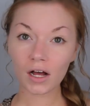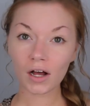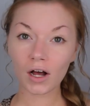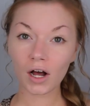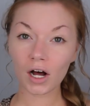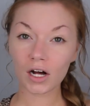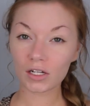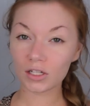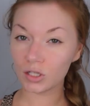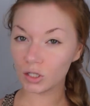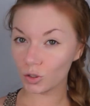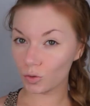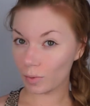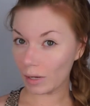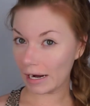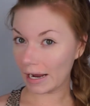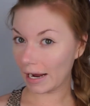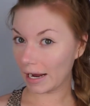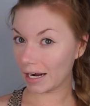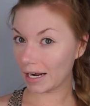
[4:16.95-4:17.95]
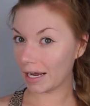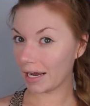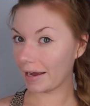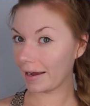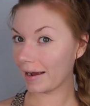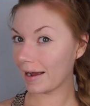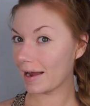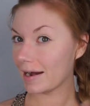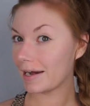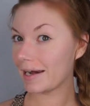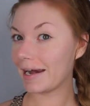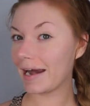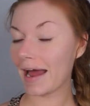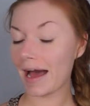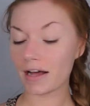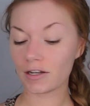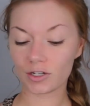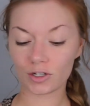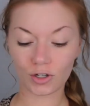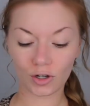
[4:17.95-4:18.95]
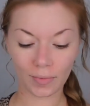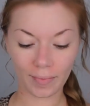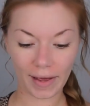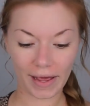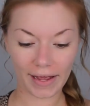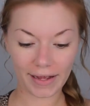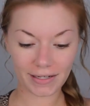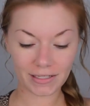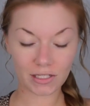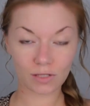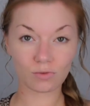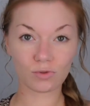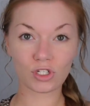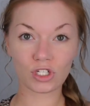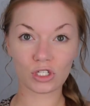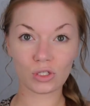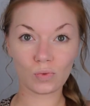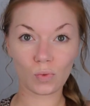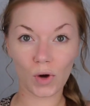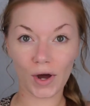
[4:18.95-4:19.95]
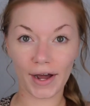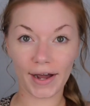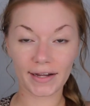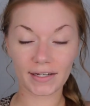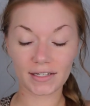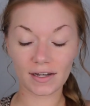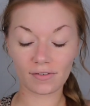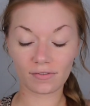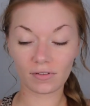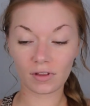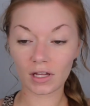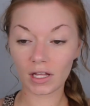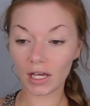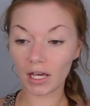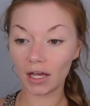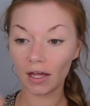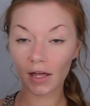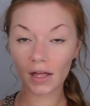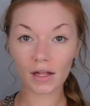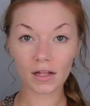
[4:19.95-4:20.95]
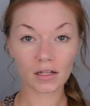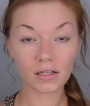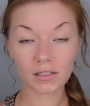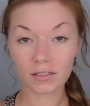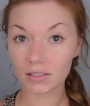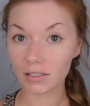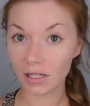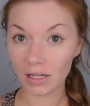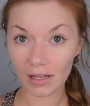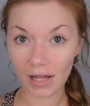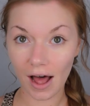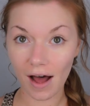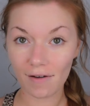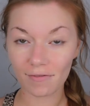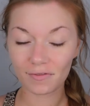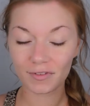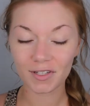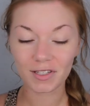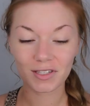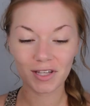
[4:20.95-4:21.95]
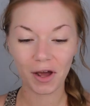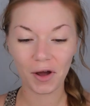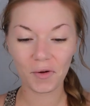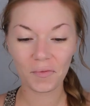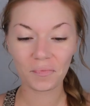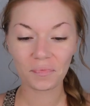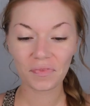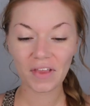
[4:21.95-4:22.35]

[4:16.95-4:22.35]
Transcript: illuminating natural base, which is what I definitely love. So